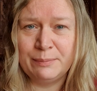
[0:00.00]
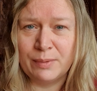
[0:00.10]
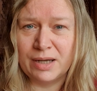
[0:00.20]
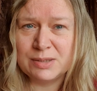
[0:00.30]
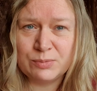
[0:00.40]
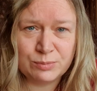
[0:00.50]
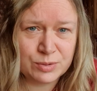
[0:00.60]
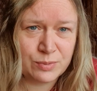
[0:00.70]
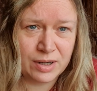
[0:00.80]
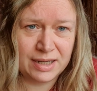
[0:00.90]
my husband was
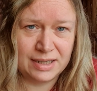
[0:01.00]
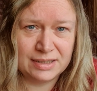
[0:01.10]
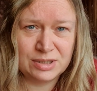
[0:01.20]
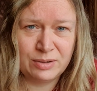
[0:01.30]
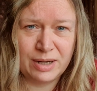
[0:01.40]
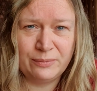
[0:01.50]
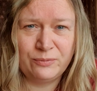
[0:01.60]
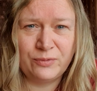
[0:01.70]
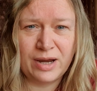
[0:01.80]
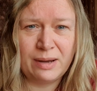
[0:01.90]
working. So
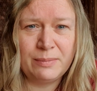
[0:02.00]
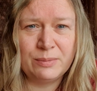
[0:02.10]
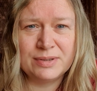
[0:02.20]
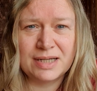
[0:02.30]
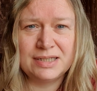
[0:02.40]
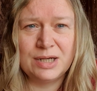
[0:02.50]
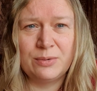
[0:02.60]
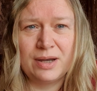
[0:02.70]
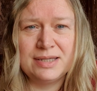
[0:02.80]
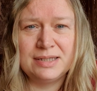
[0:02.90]
for him, it was actually
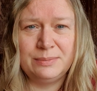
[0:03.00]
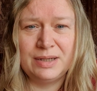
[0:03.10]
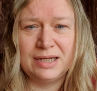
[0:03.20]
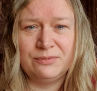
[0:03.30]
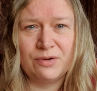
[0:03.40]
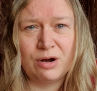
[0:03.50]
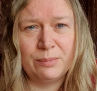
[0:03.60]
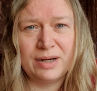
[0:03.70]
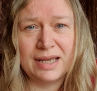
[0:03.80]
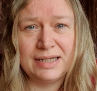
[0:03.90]
quite a stimulating
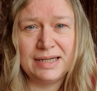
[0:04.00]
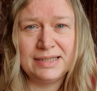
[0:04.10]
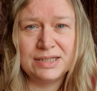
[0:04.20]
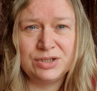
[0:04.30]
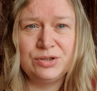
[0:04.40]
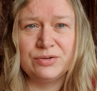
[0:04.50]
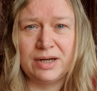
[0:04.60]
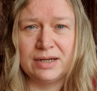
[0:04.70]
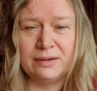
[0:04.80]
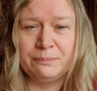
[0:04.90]
environment, and he didn't do great
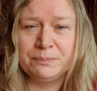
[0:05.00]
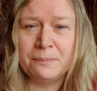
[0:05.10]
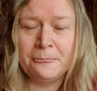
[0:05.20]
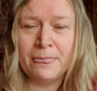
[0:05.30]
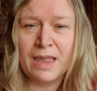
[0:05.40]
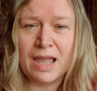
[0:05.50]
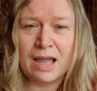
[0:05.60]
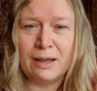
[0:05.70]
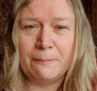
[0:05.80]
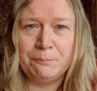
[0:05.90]
in
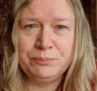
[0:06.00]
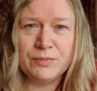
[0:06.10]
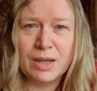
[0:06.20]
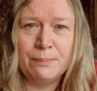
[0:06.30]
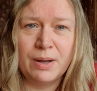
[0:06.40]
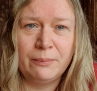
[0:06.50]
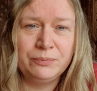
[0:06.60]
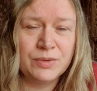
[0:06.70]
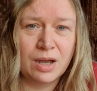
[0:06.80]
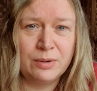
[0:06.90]
it. But
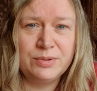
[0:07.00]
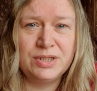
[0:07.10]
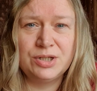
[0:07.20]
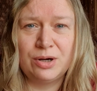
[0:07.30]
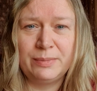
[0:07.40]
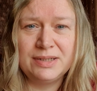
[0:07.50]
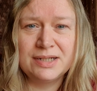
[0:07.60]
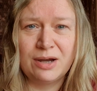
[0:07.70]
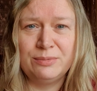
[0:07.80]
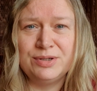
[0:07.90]
I was determined.
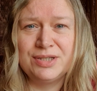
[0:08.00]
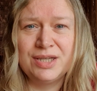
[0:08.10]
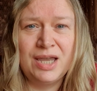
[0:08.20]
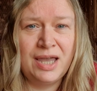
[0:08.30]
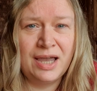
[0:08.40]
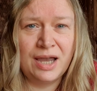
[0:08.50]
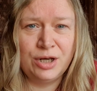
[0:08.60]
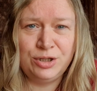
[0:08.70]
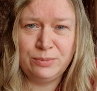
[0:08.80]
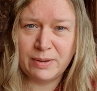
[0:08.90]
I was a
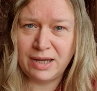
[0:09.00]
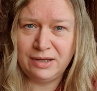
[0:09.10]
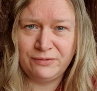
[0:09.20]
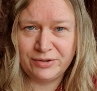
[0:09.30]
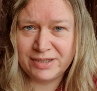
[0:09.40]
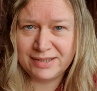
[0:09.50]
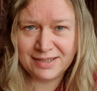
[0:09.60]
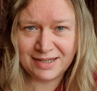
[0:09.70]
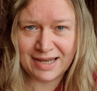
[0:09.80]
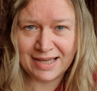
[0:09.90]
new behaviourist,
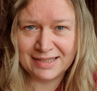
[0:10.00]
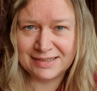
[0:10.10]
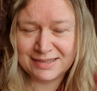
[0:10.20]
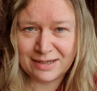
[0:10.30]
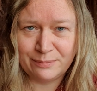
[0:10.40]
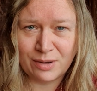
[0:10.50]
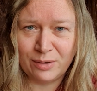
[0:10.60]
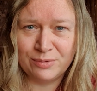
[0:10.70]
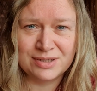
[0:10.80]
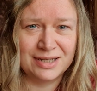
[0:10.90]
and I
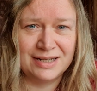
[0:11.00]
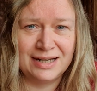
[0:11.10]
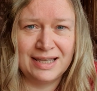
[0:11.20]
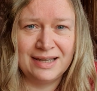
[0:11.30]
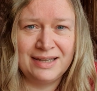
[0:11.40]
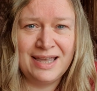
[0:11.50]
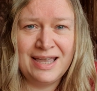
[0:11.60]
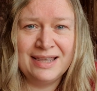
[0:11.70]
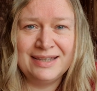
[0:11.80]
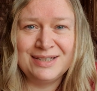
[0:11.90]
wasn't going to let
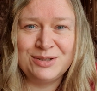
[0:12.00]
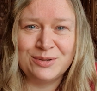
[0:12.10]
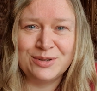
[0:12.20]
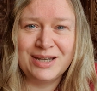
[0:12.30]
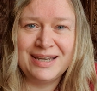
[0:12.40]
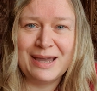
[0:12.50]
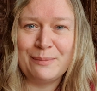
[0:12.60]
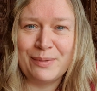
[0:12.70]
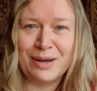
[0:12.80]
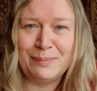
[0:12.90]
this dog get
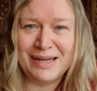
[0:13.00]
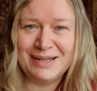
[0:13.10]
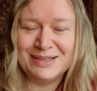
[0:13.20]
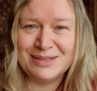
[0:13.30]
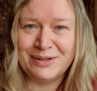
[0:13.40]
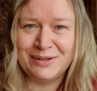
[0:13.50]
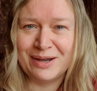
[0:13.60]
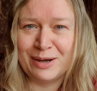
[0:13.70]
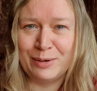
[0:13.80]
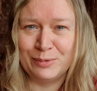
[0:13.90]
by me. So
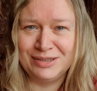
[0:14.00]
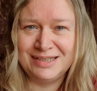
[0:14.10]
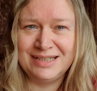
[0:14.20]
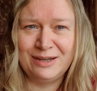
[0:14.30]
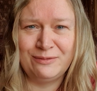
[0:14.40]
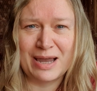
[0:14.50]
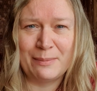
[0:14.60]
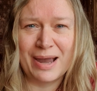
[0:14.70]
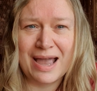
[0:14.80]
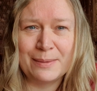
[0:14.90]
I wanted to give it
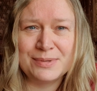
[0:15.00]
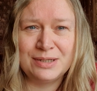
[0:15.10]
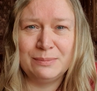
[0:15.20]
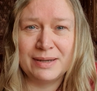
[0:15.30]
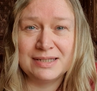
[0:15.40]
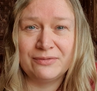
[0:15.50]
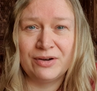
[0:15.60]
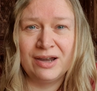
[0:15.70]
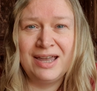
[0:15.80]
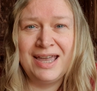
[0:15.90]
my absolute best
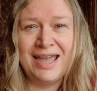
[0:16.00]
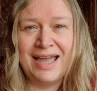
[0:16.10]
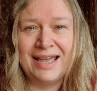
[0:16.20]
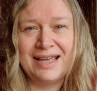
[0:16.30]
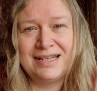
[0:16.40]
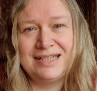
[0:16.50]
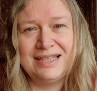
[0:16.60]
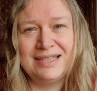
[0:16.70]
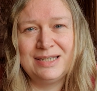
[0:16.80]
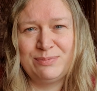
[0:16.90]
effort. And actually,
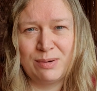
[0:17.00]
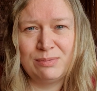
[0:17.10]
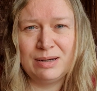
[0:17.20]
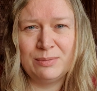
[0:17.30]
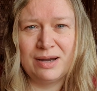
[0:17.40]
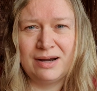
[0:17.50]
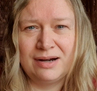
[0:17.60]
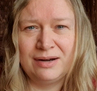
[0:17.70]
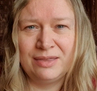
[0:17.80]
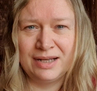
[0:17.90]
this is probably where
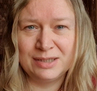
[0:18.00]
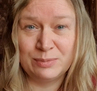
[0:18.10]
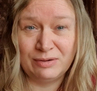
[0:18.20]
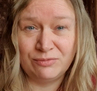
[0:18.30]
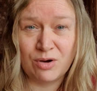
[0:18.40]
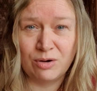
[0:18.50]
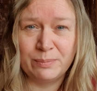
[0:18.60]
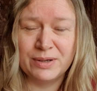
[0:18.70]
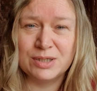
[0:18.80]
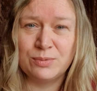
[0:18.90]
things went wrong,
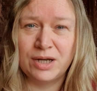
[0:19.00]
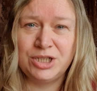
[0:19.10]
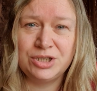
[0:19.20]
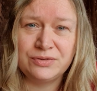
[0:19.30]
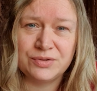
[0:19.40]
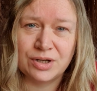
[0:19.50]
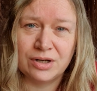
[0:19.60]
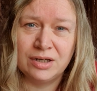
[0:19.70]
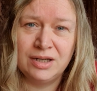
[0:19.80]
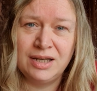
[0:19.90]
because what I should have
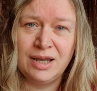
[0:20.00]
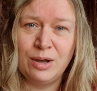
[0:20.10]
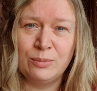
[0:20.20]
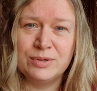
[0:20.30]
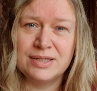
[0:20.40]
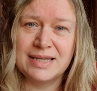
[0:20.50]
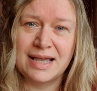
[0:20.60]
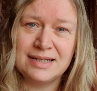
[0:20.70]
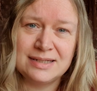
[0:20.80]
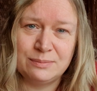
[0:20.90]
done was
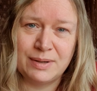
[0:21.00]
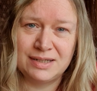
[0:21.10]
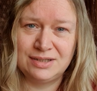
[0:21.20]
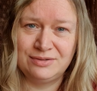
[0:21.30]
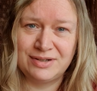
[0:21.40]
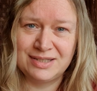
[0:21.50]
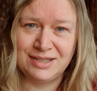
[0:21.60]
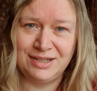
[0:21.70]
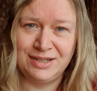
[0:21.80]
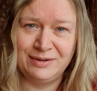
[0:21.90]
handed him back to the
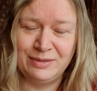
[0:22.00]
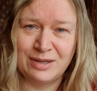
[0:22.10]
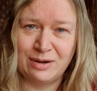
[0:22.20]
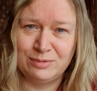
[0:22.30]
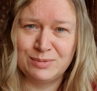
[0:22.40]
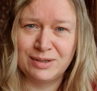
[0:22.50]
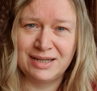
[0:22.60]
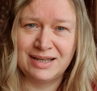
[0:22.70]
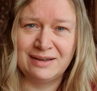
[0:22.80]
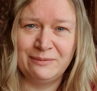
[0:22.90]
rescue that I was
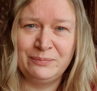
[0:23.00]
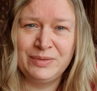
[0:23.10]
working at